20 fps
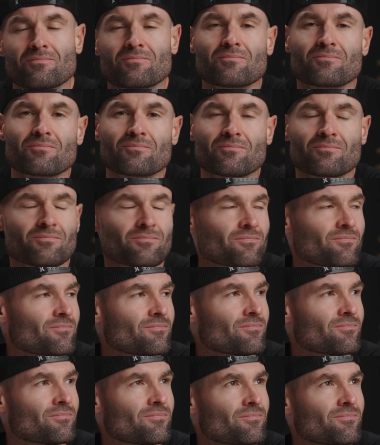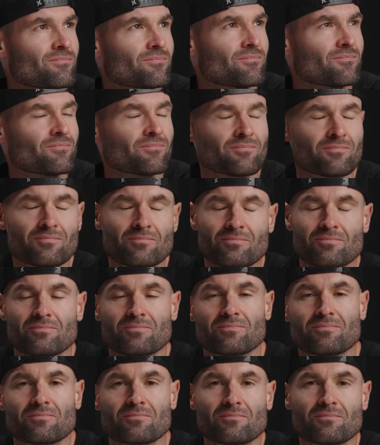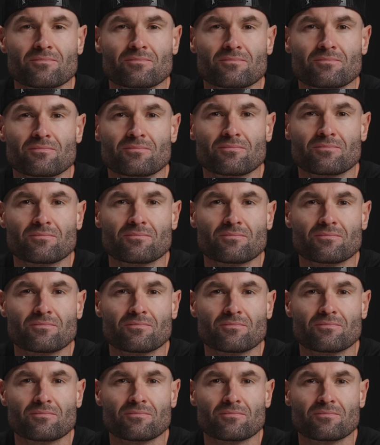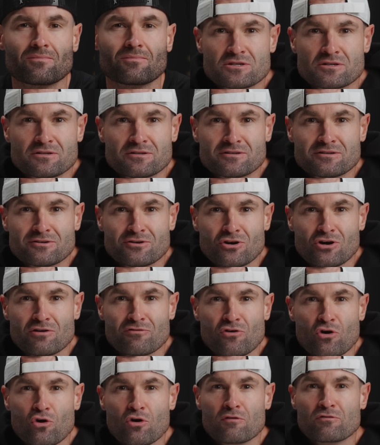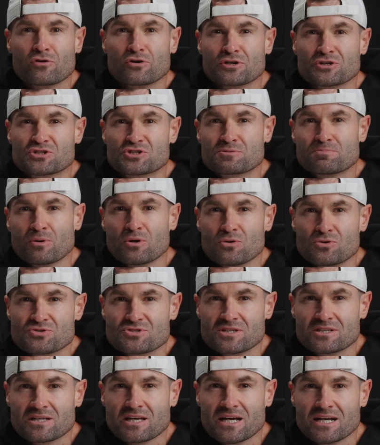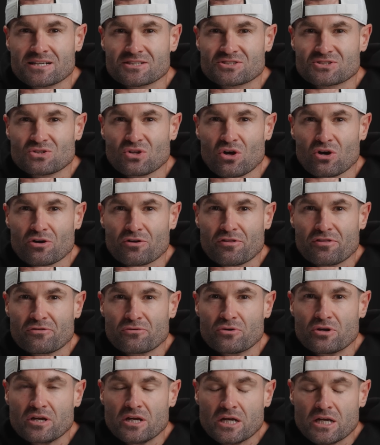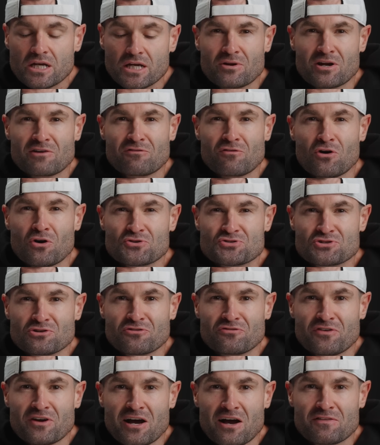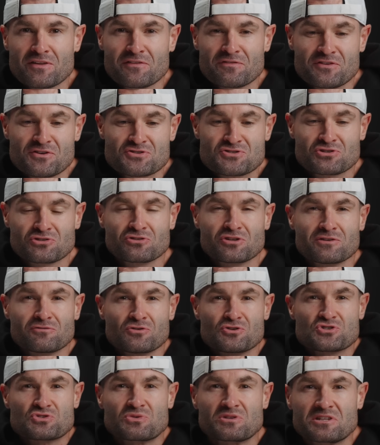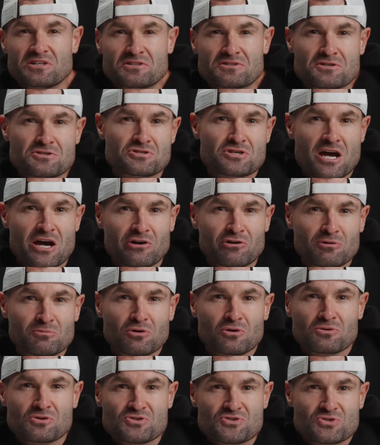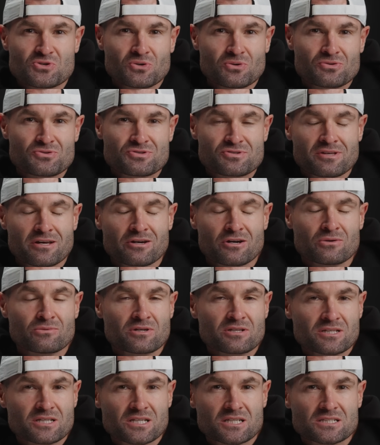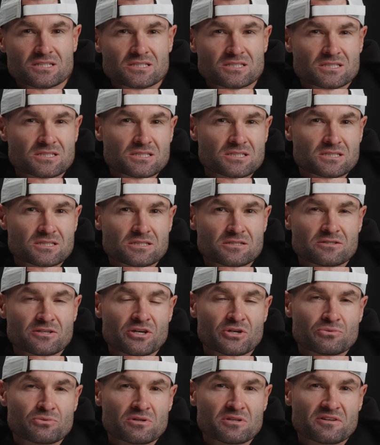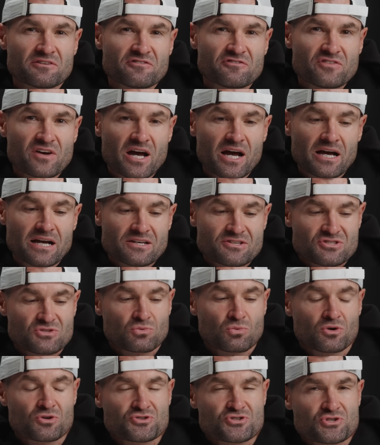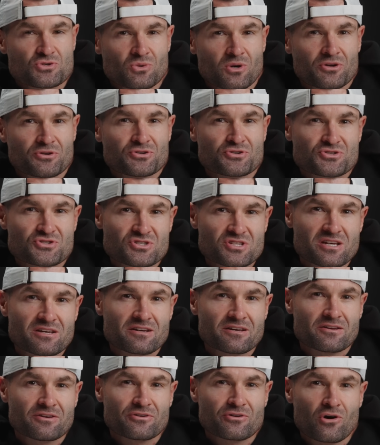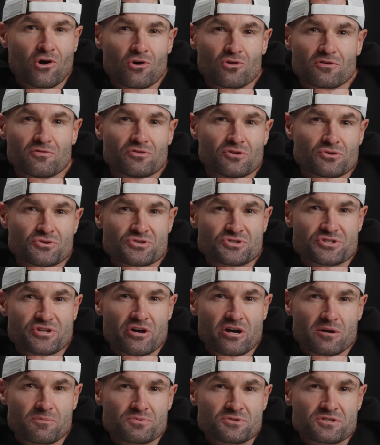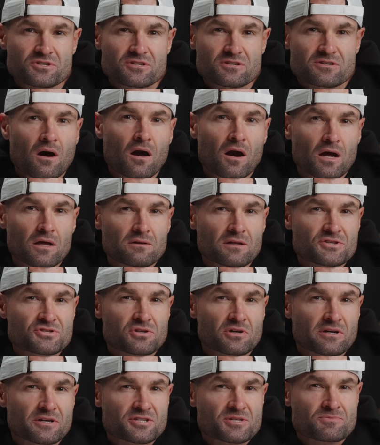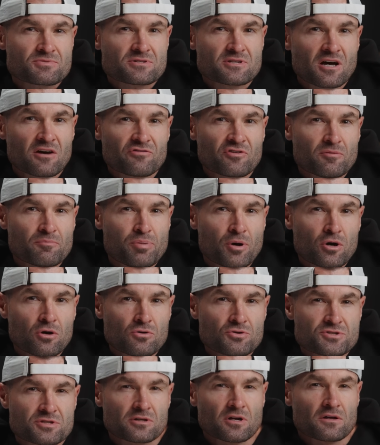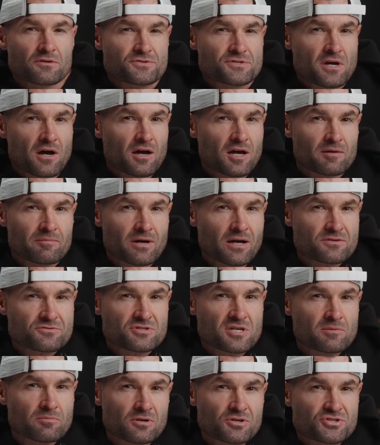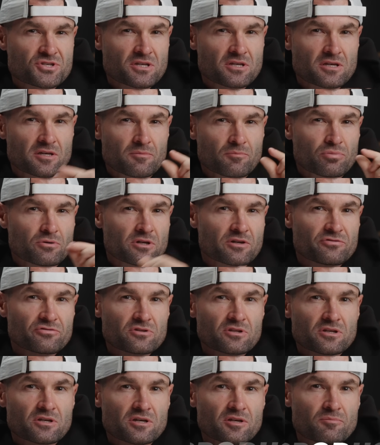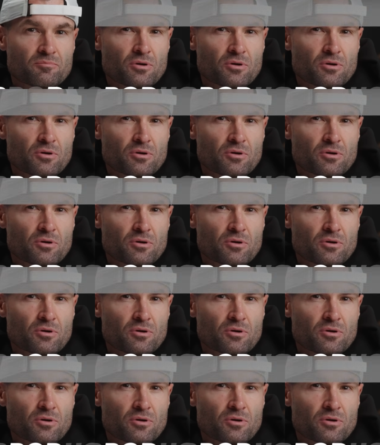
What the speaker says: to be dialed in. This method completely drops the notion of overexposing SLOG3, but I've also found that this delivers really desirable results that are really consistent and really fast once you understand all of those steps. All right, let's look at some stuff in post, and I'll talk about zebras again briefly in